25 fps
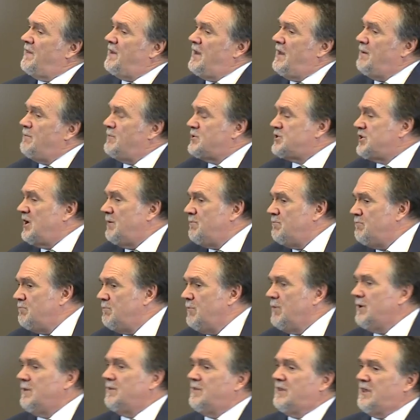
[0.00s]
the numbers.
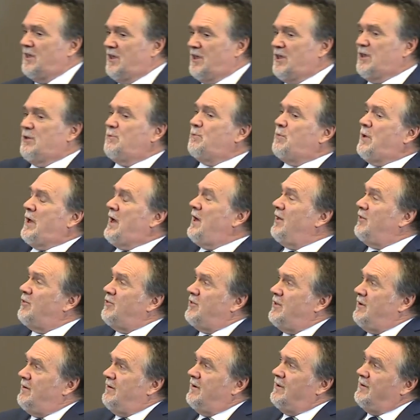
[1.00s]
The Ian Powell
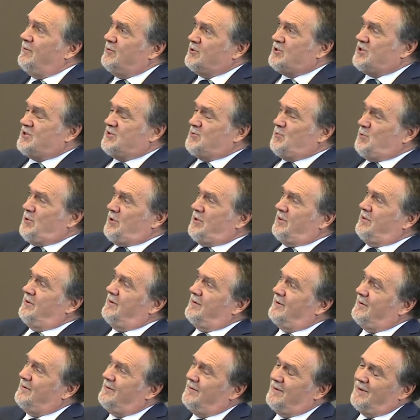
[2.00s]
theory, which is worth,
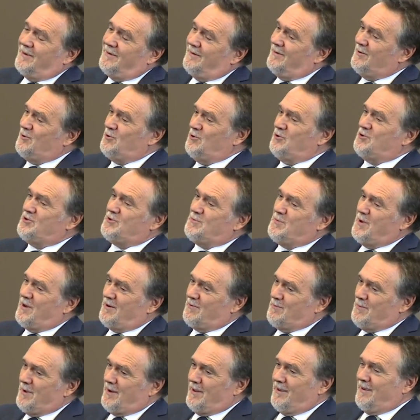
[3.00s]
a huge amount
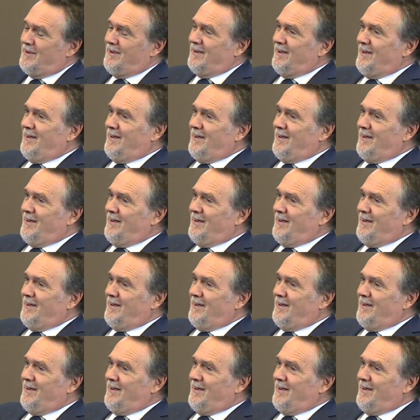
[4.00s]
of money,